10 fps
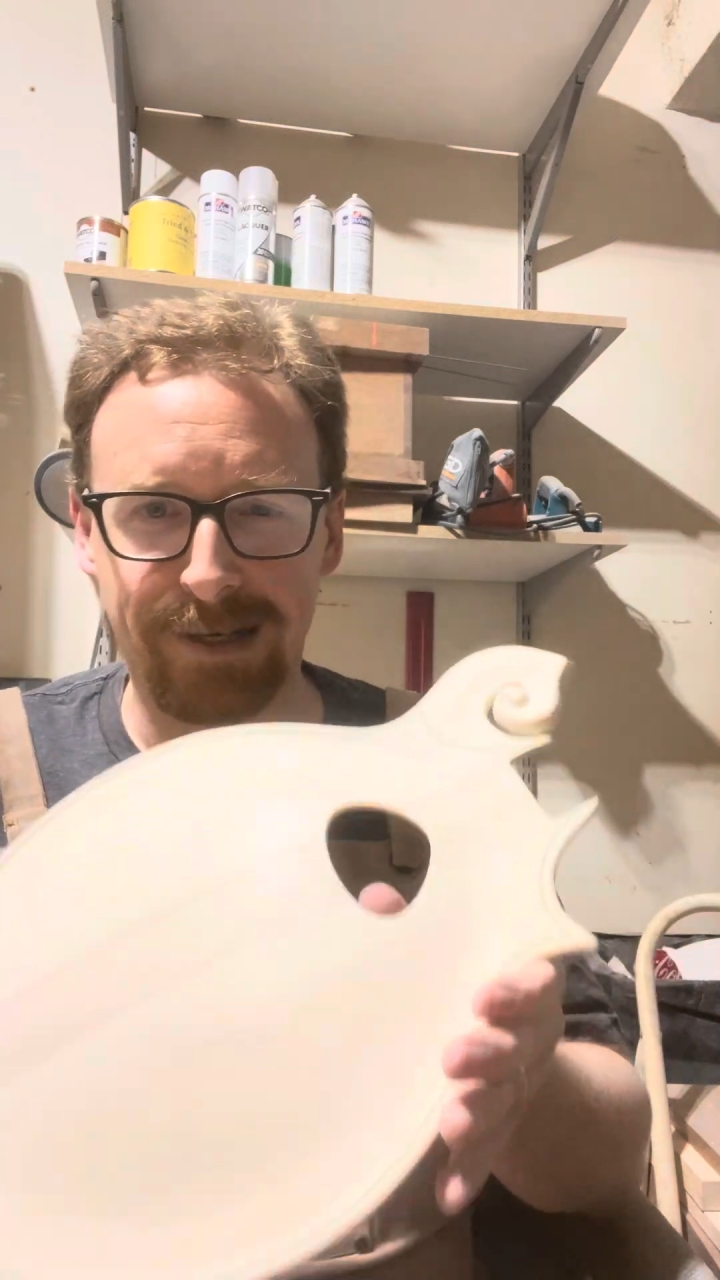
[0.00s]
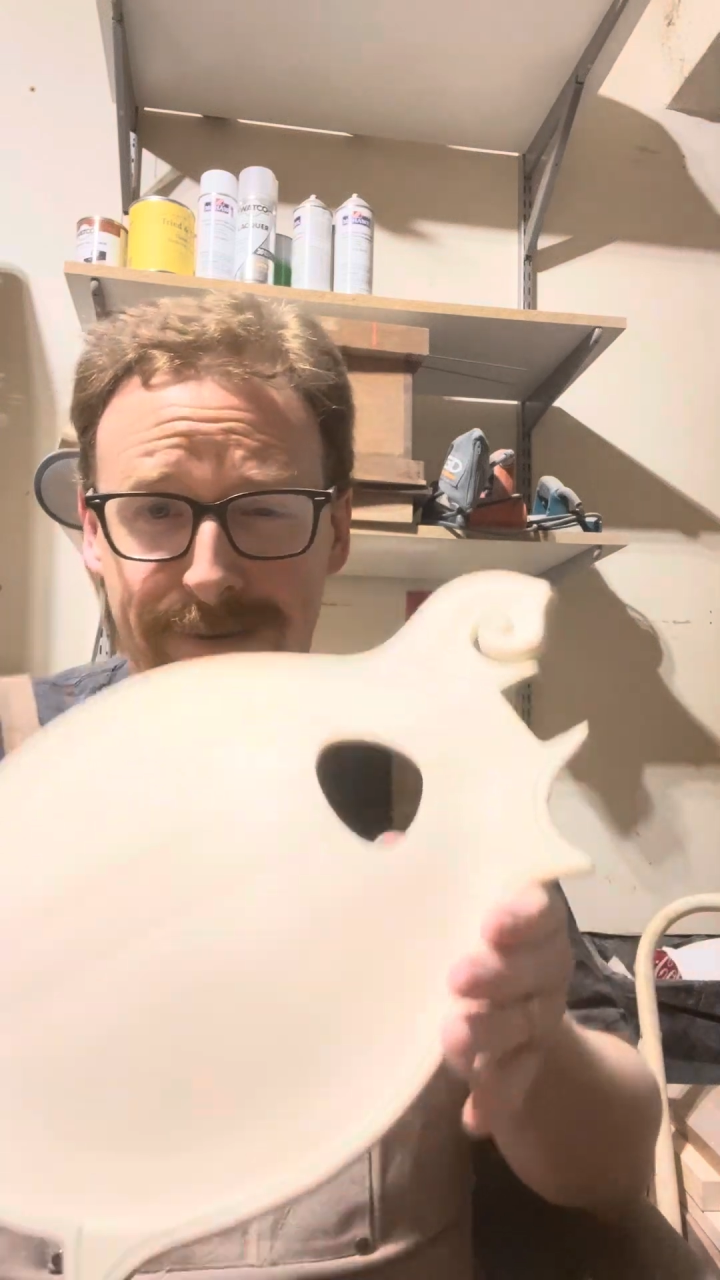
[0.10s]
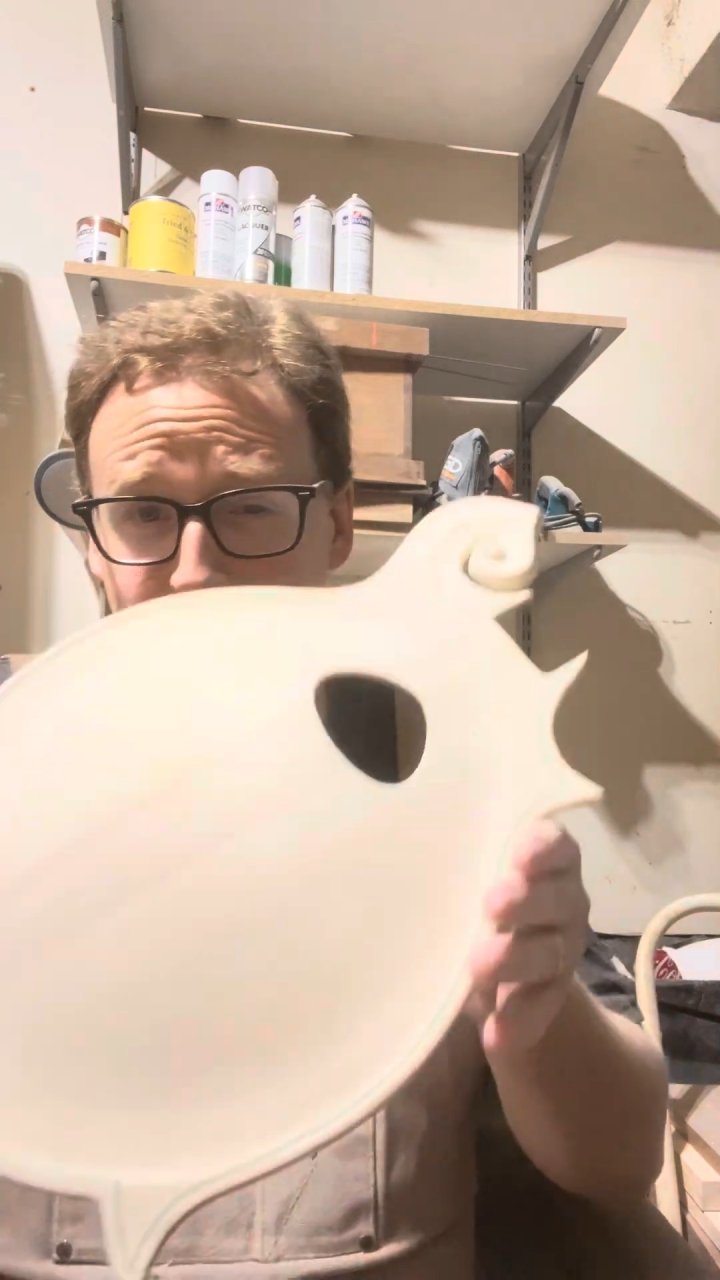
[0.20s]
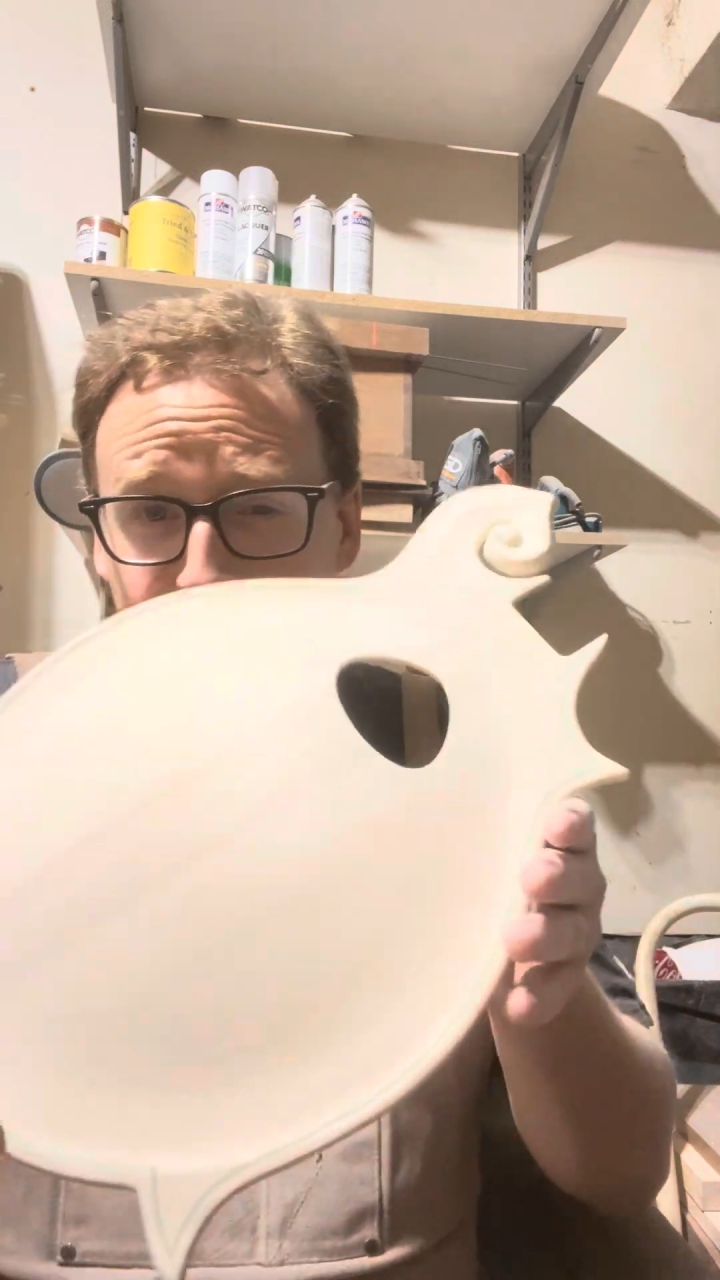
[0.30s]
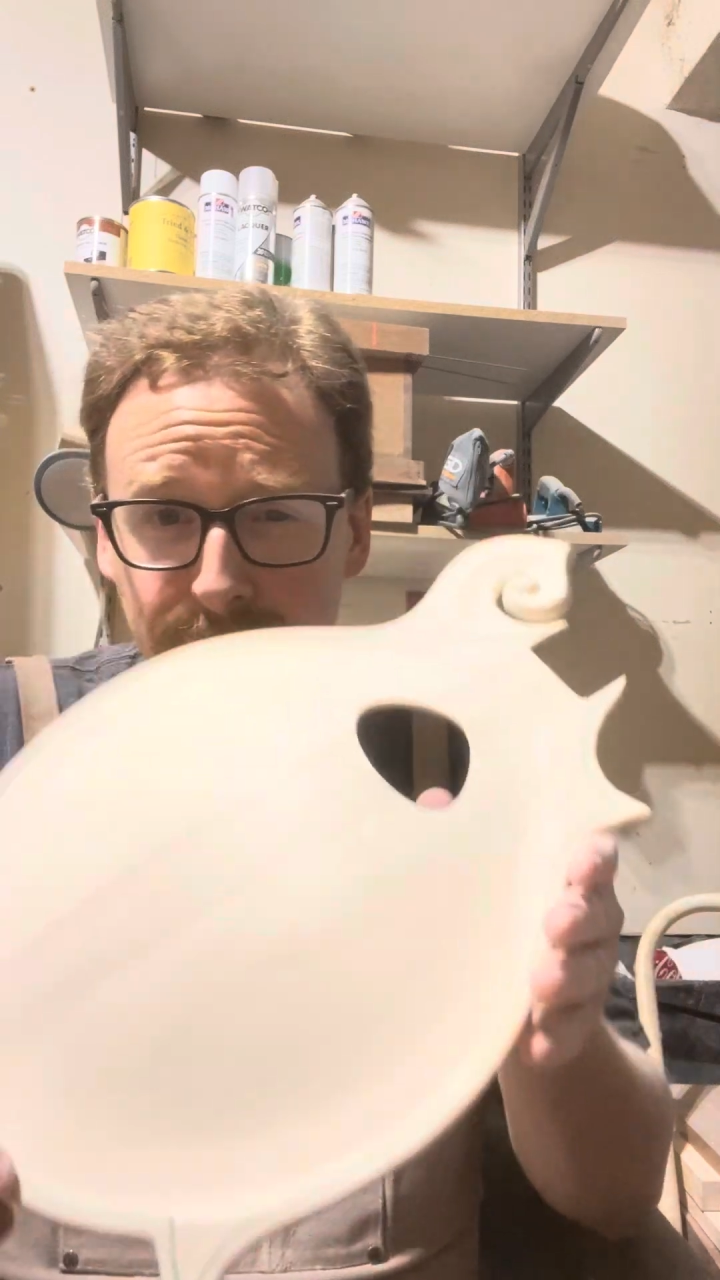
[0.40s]

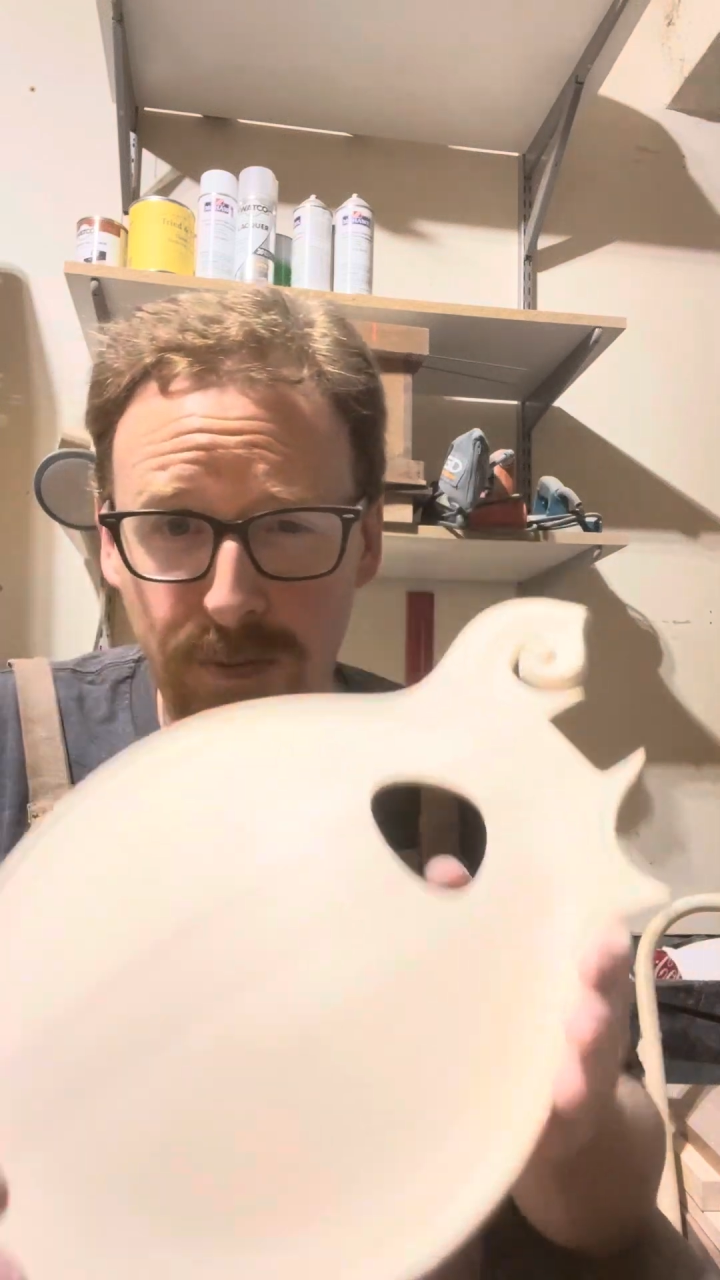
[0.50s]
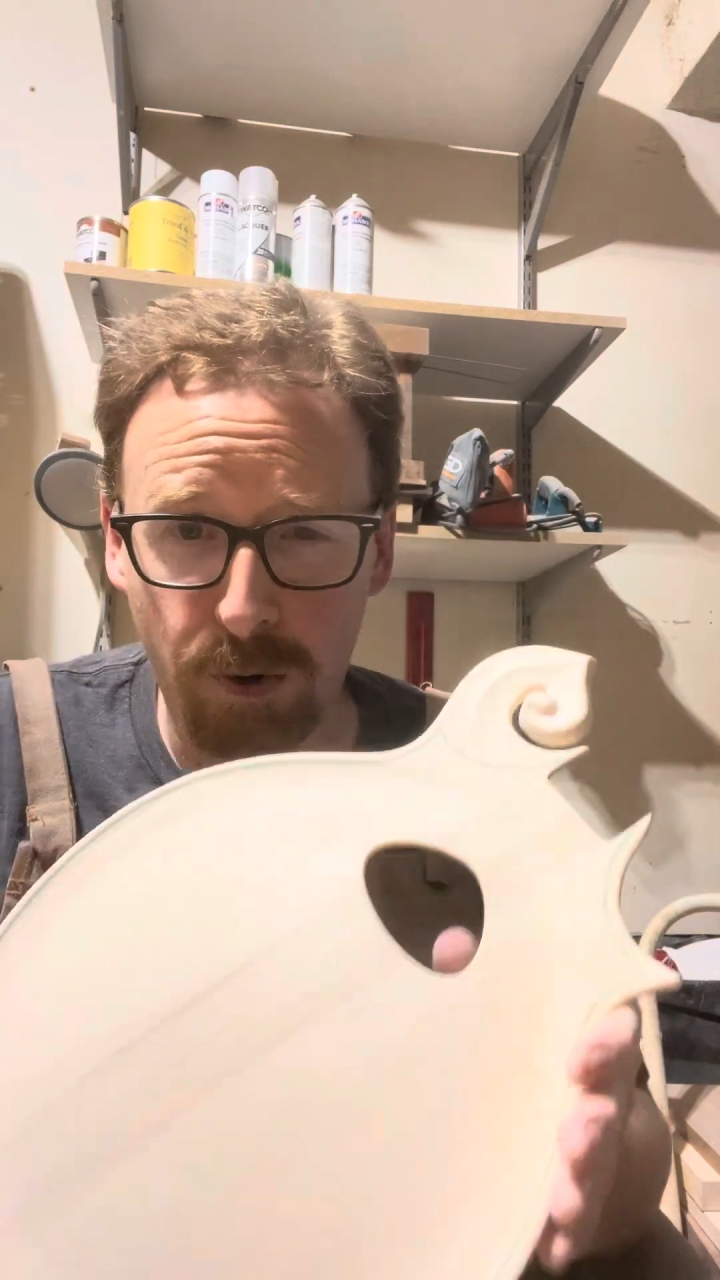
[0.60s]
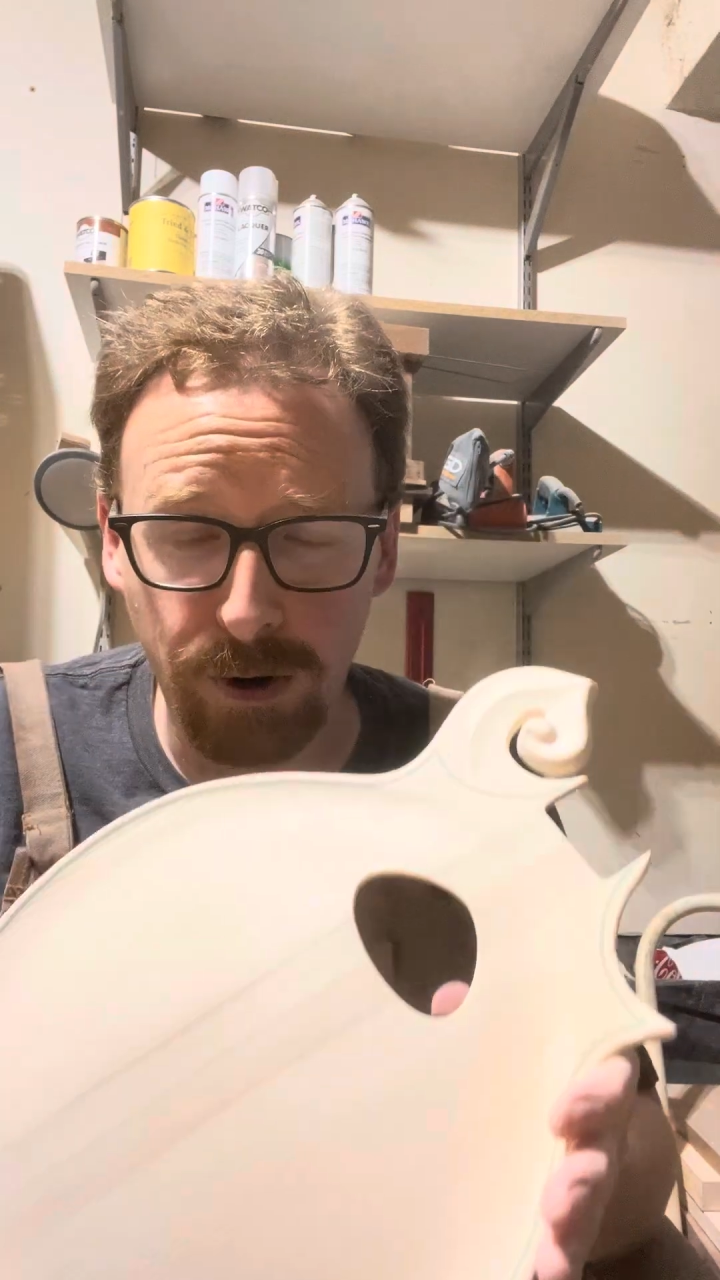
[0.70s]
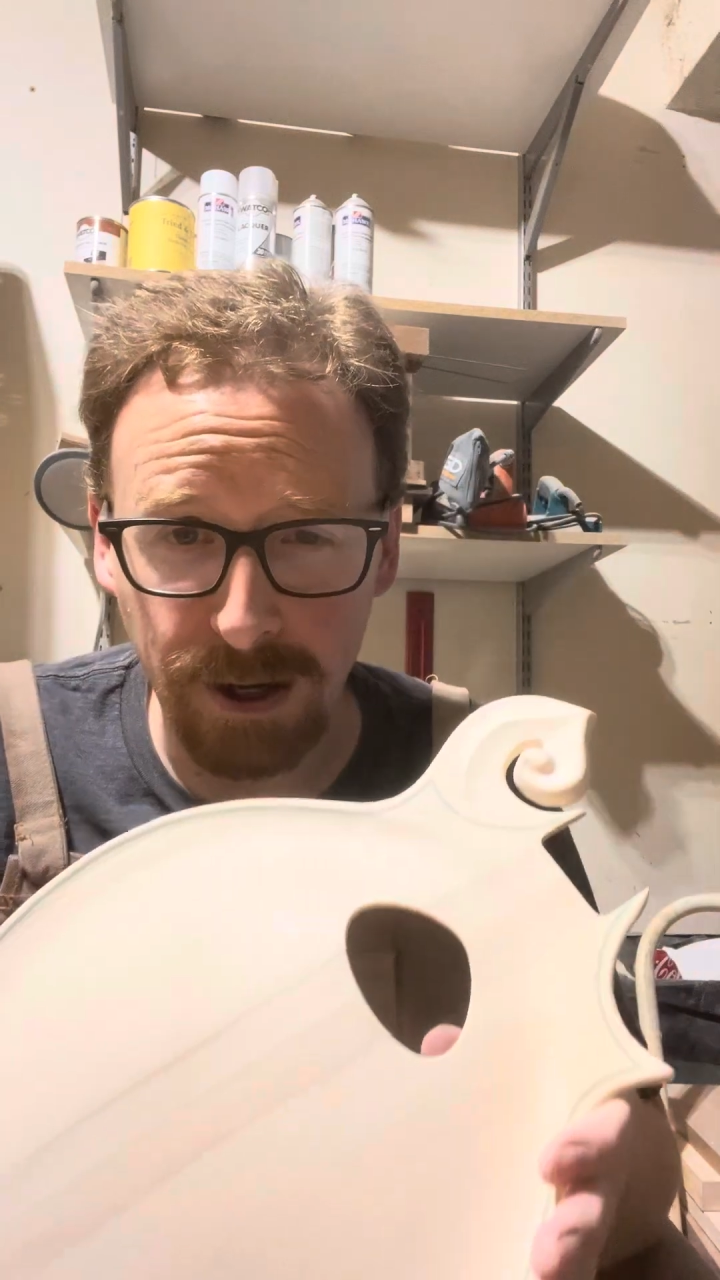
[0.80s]
can't support